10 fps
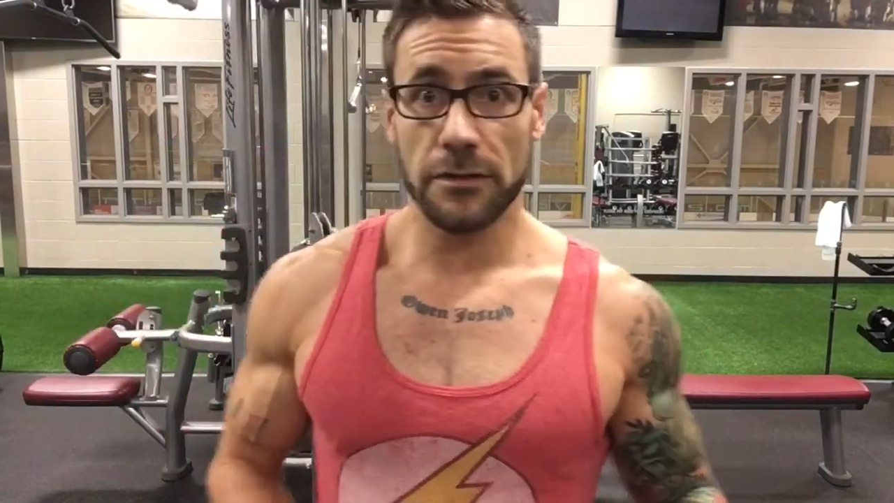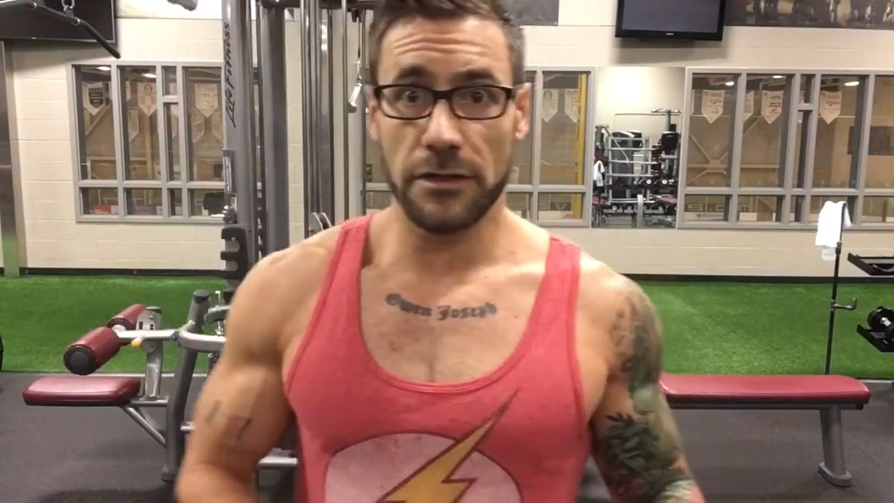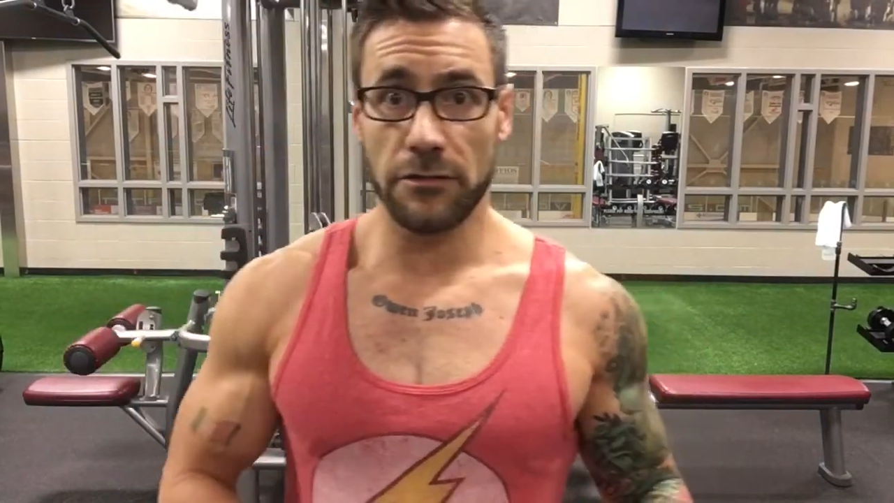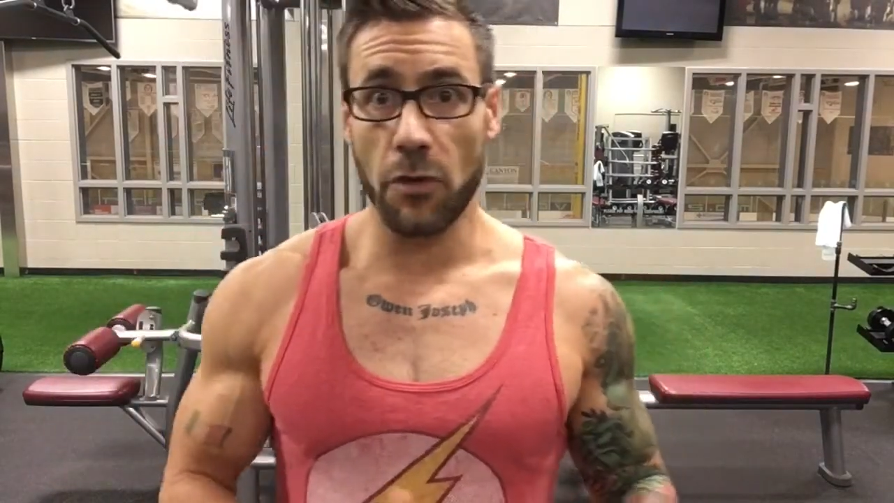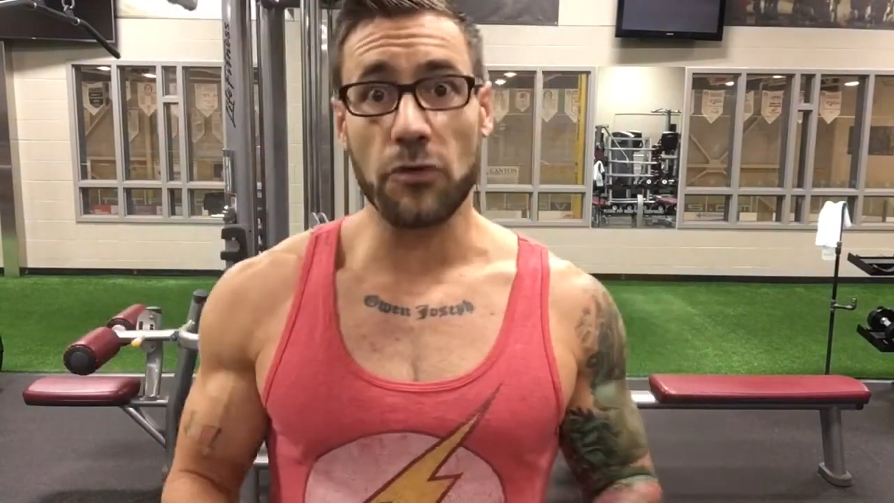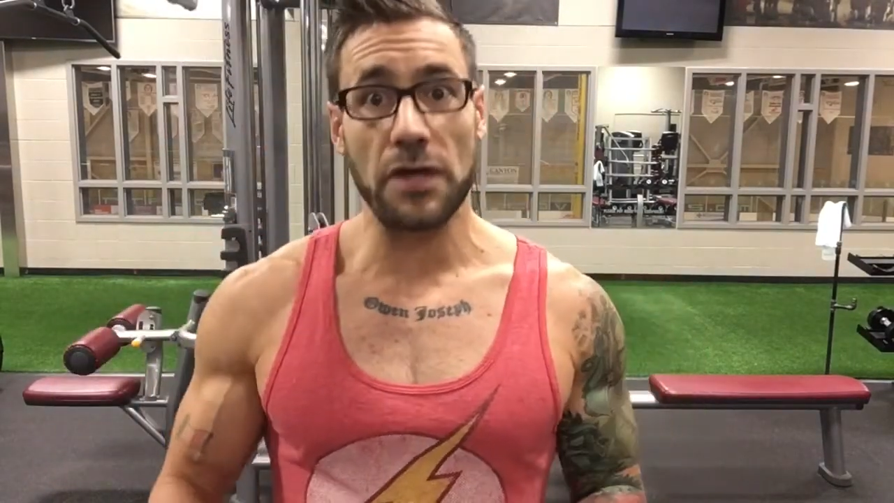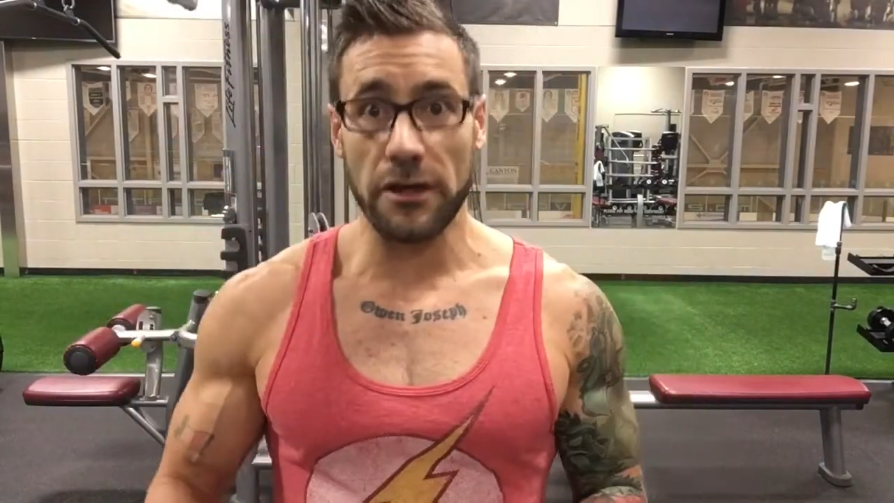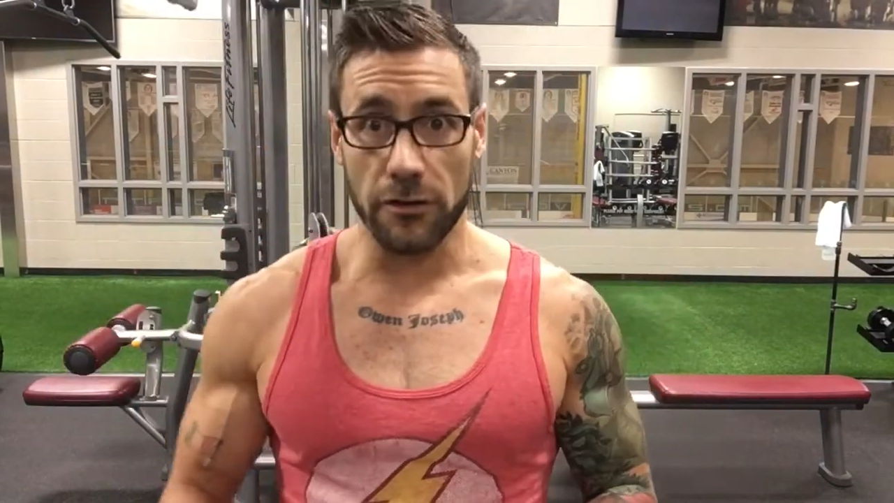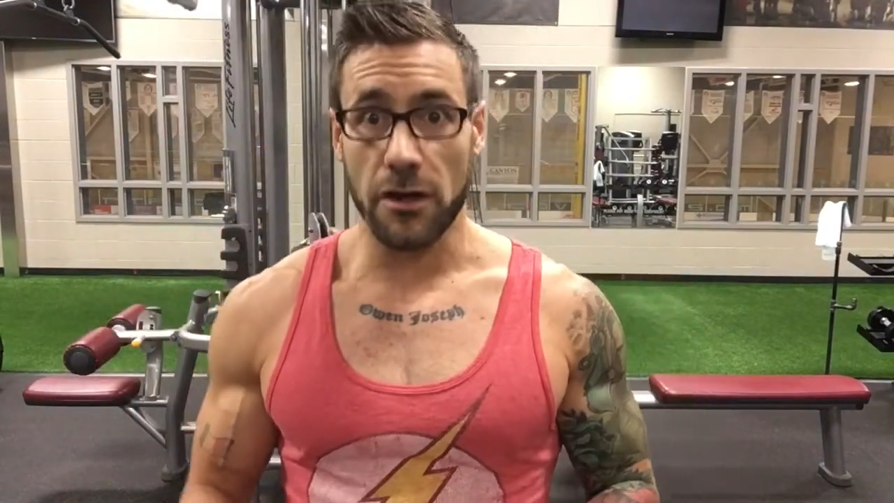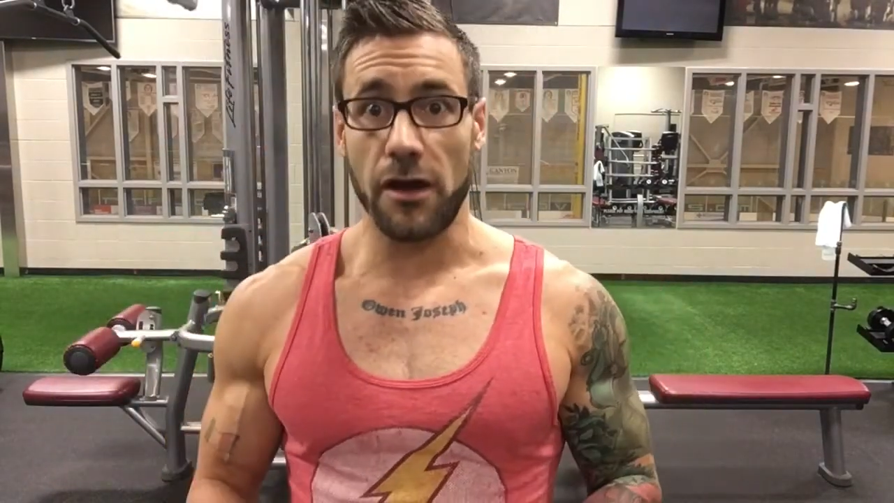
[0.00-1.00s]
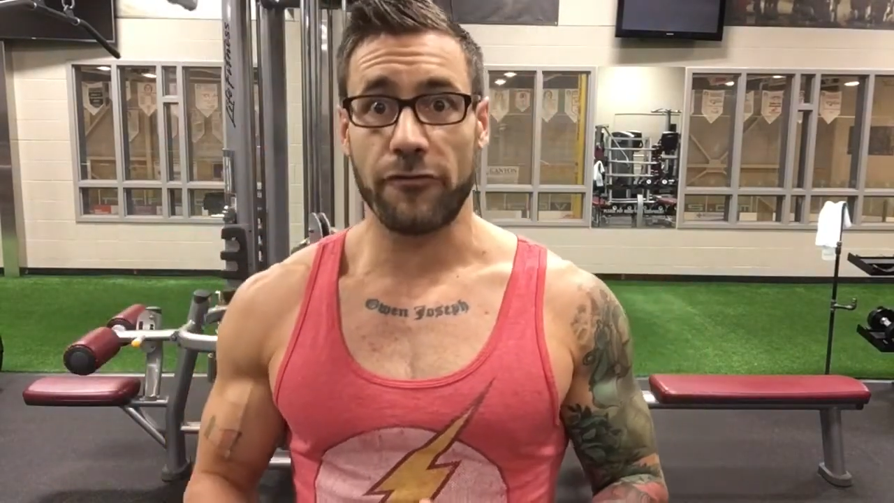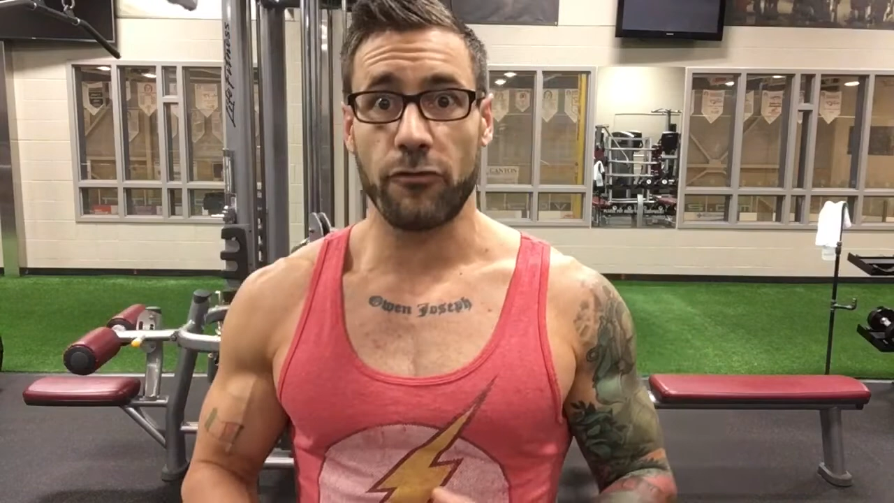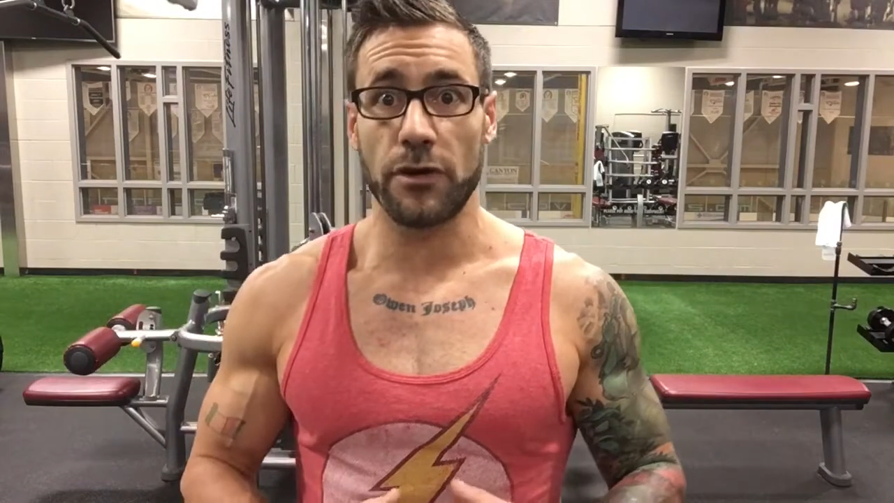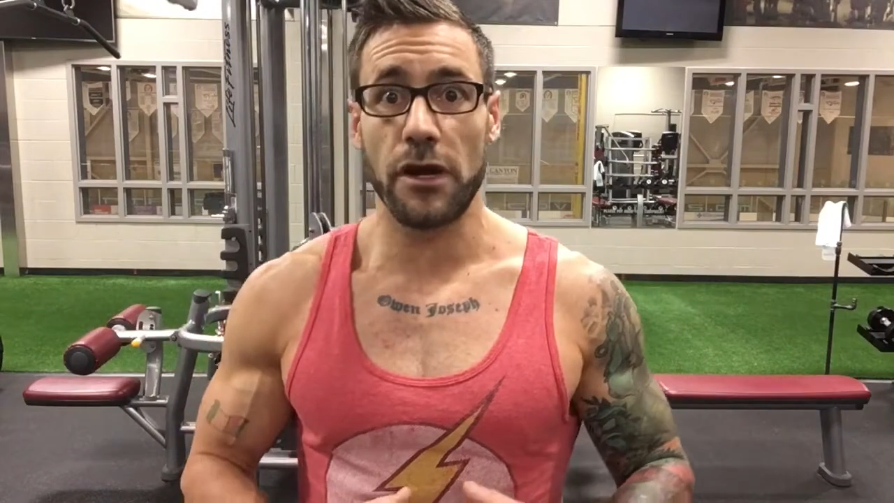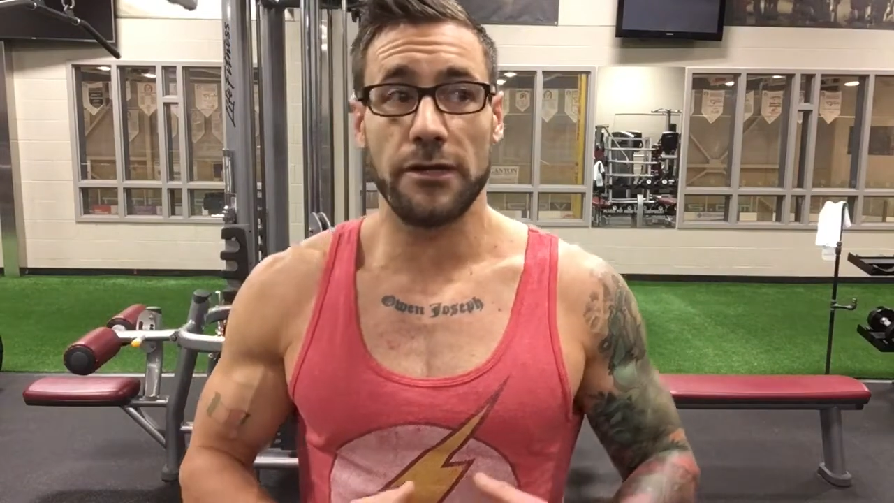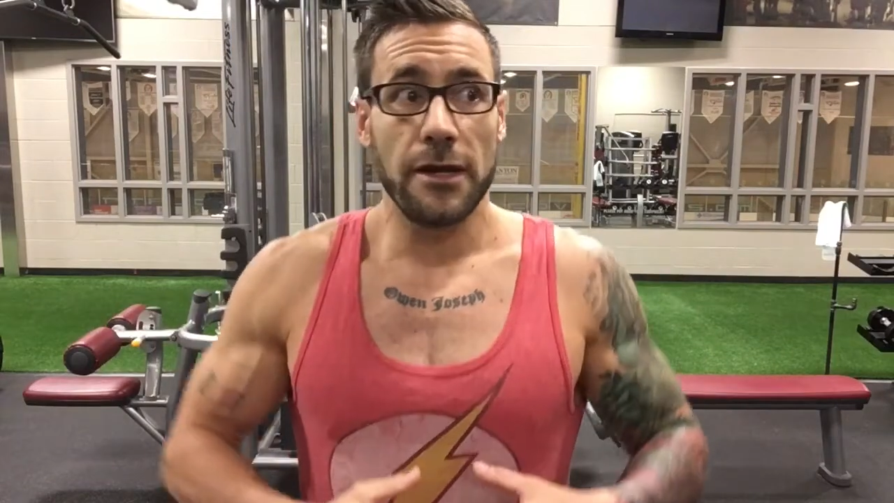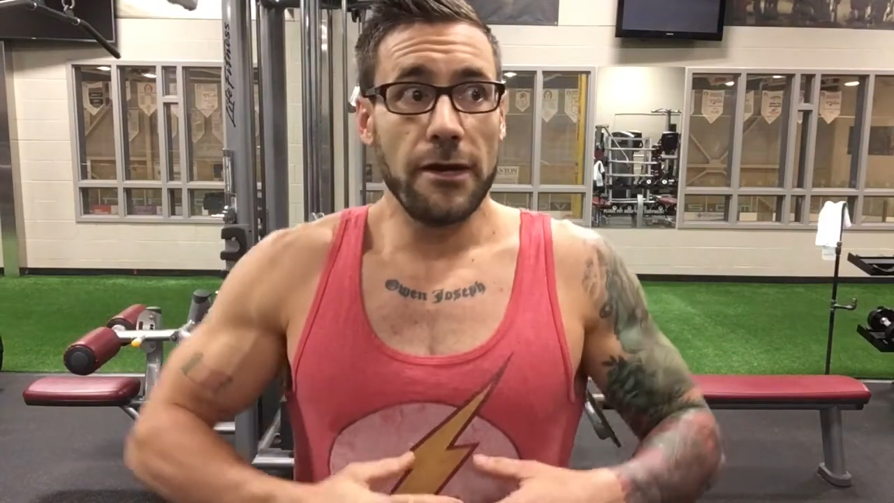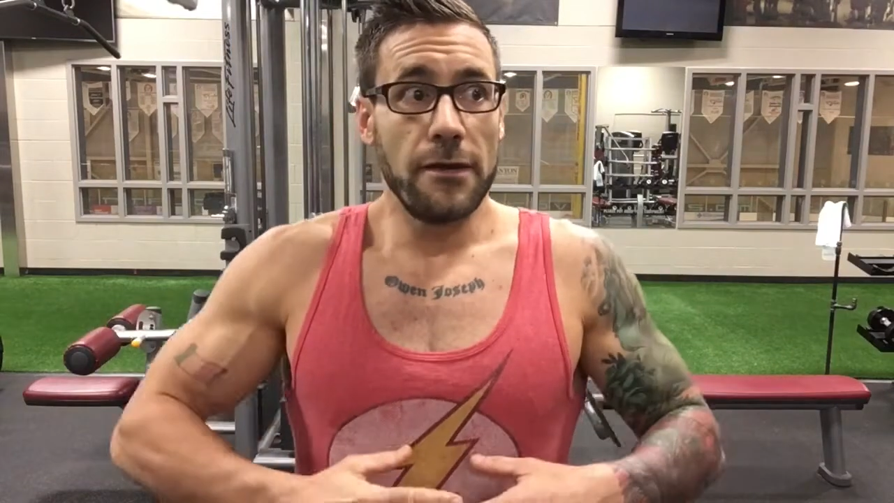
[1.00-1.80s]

the rotator cuff. We're not